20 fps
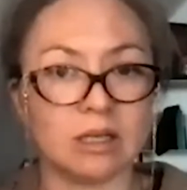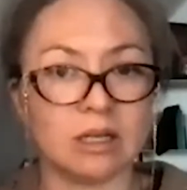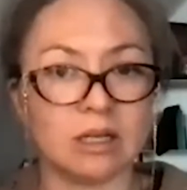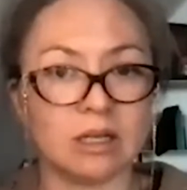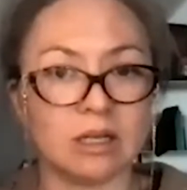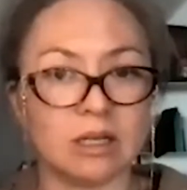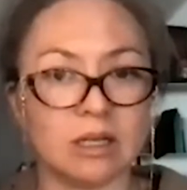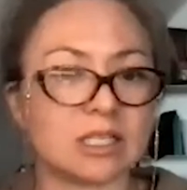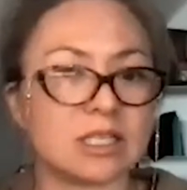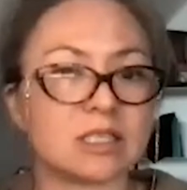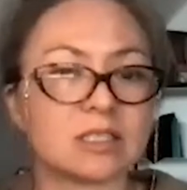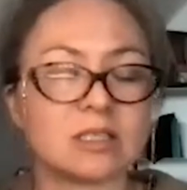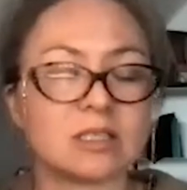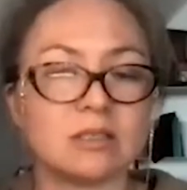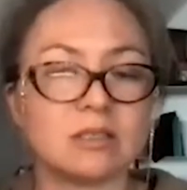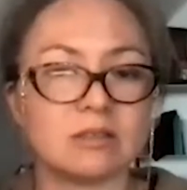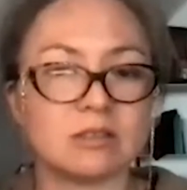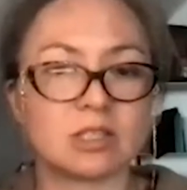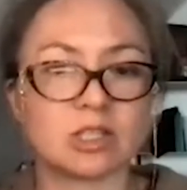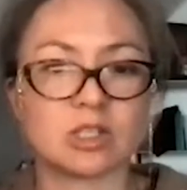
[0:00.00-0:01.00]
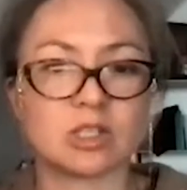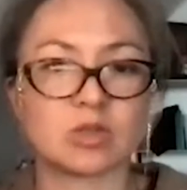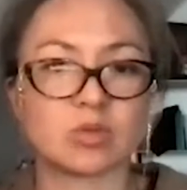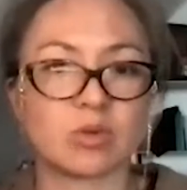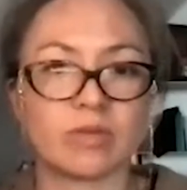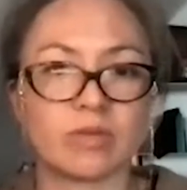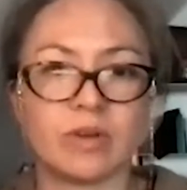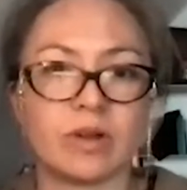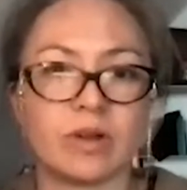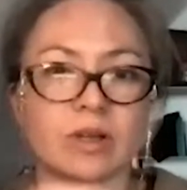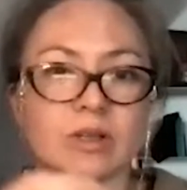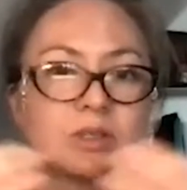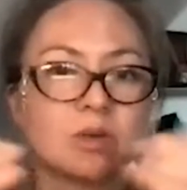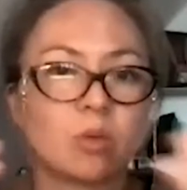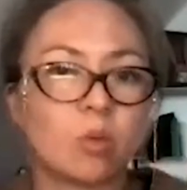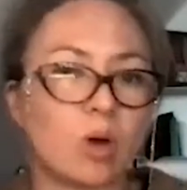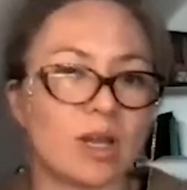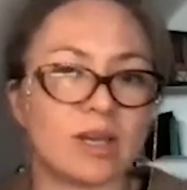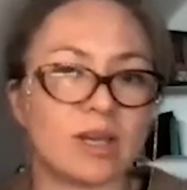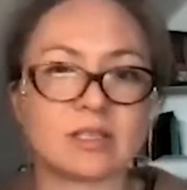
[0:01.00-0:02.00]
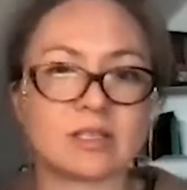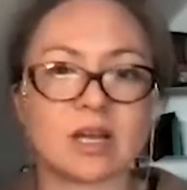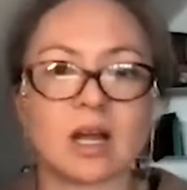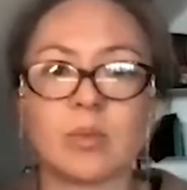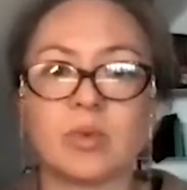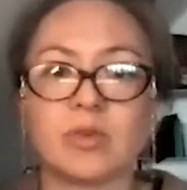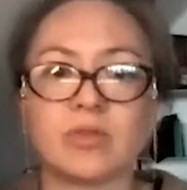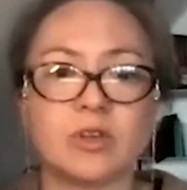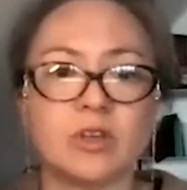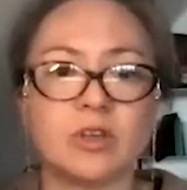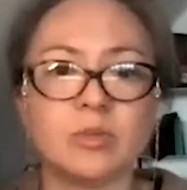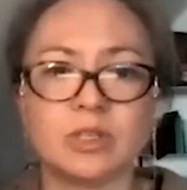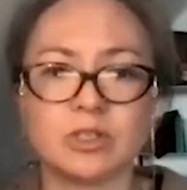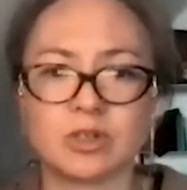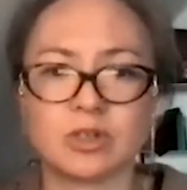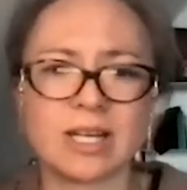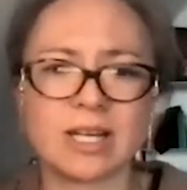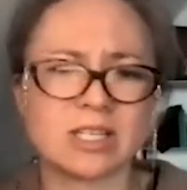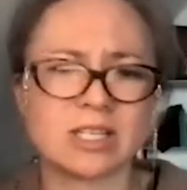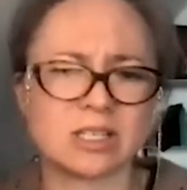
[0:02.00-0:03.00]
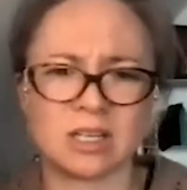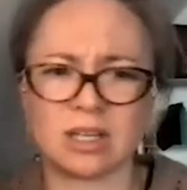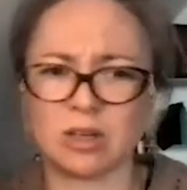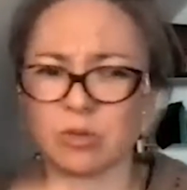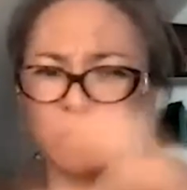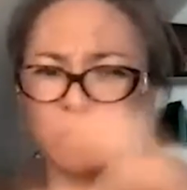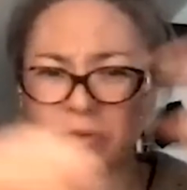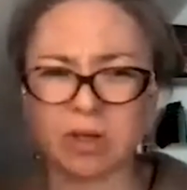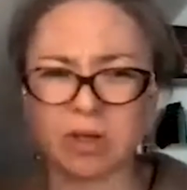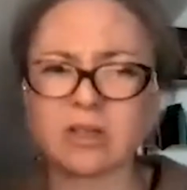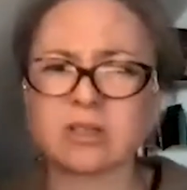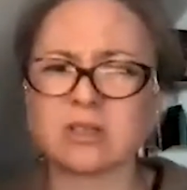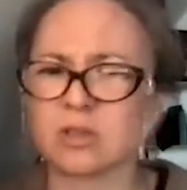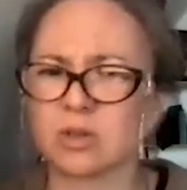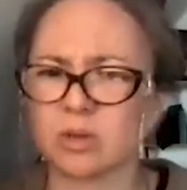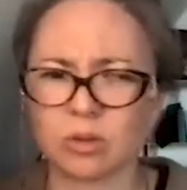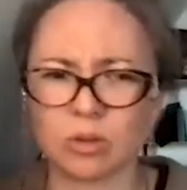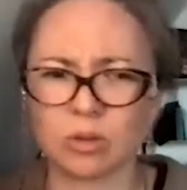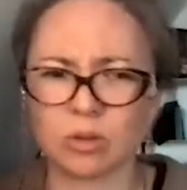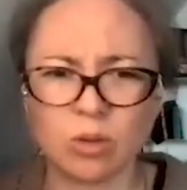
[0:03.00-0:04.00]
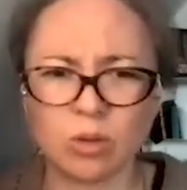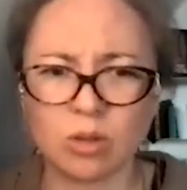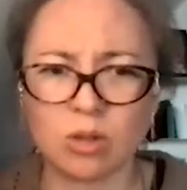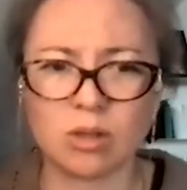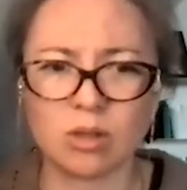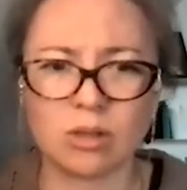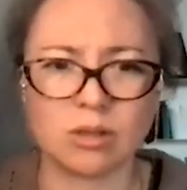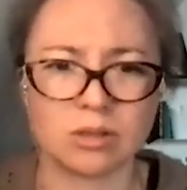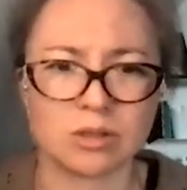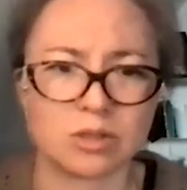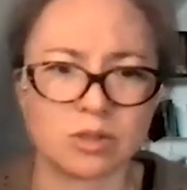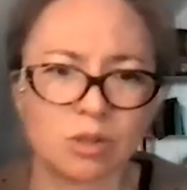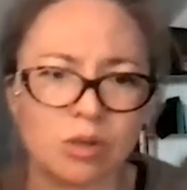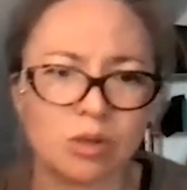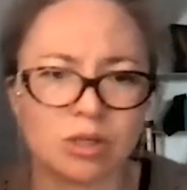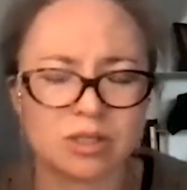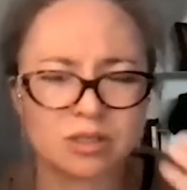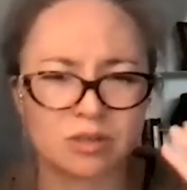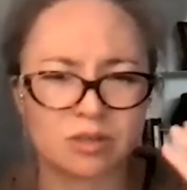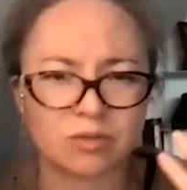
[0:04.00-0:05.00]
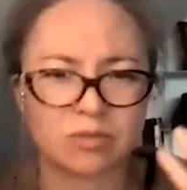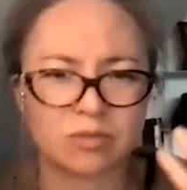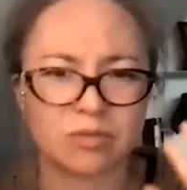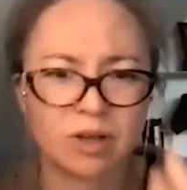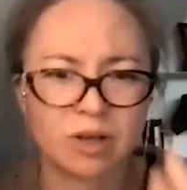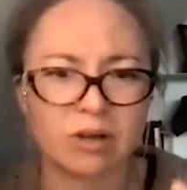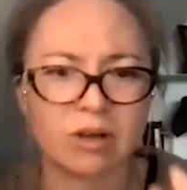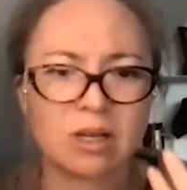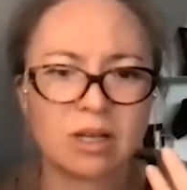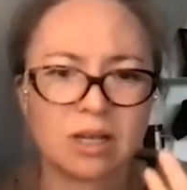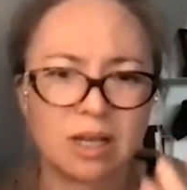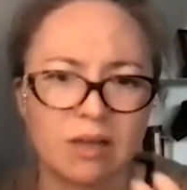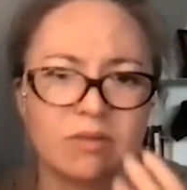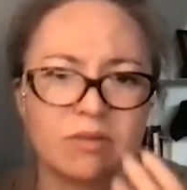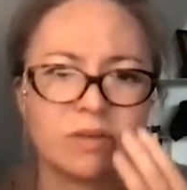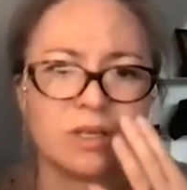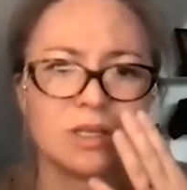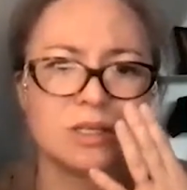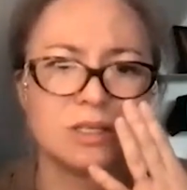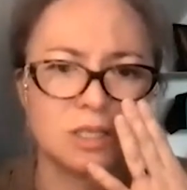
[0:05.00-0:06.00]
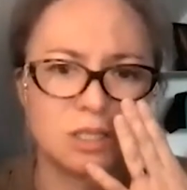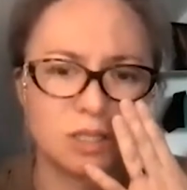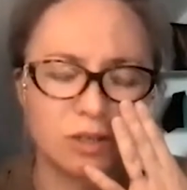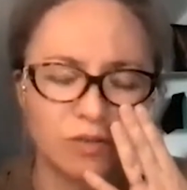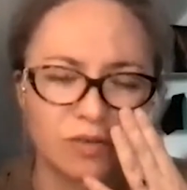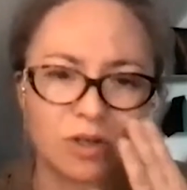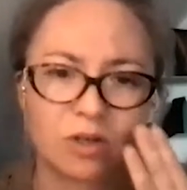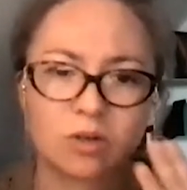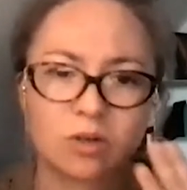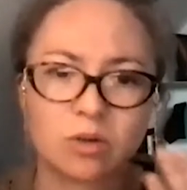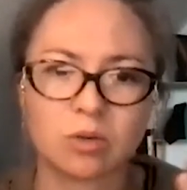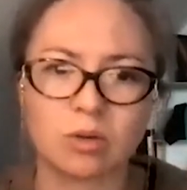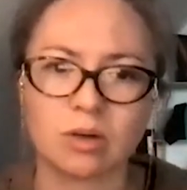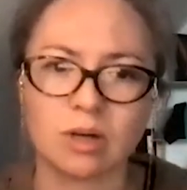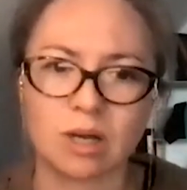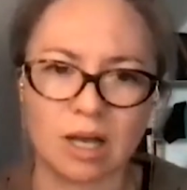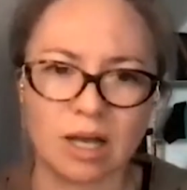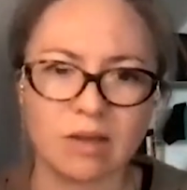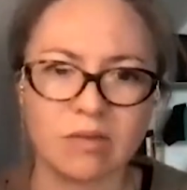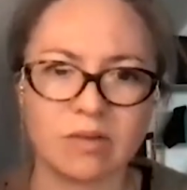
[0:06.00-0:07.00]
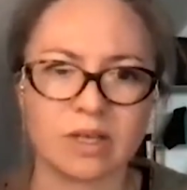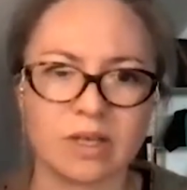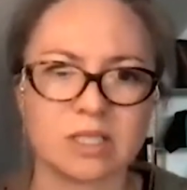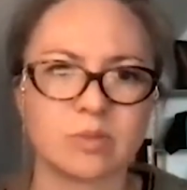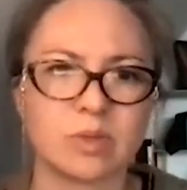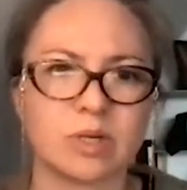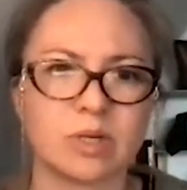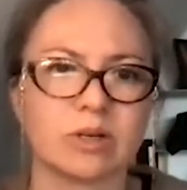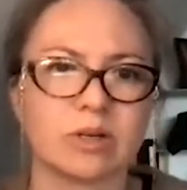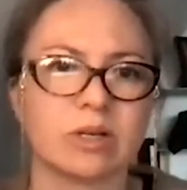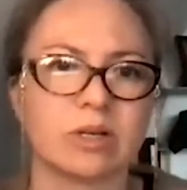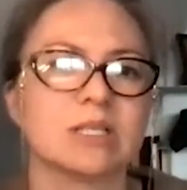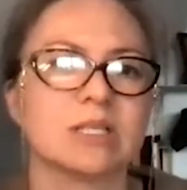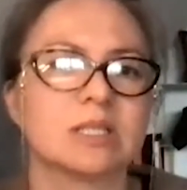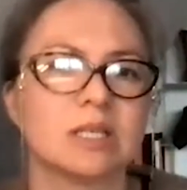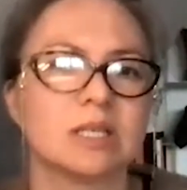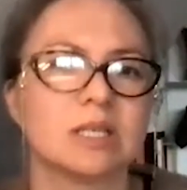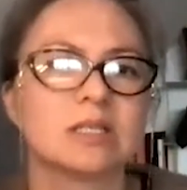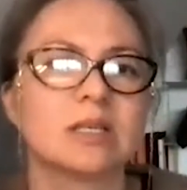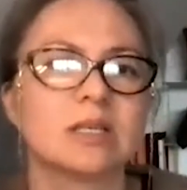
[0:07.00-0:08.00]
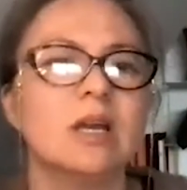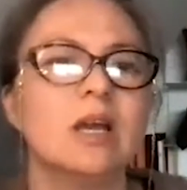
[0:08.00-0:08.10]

Like, it doesn't just refer to one type of human tragedy, it refers to all sorts of very heavy, difficult life experiences.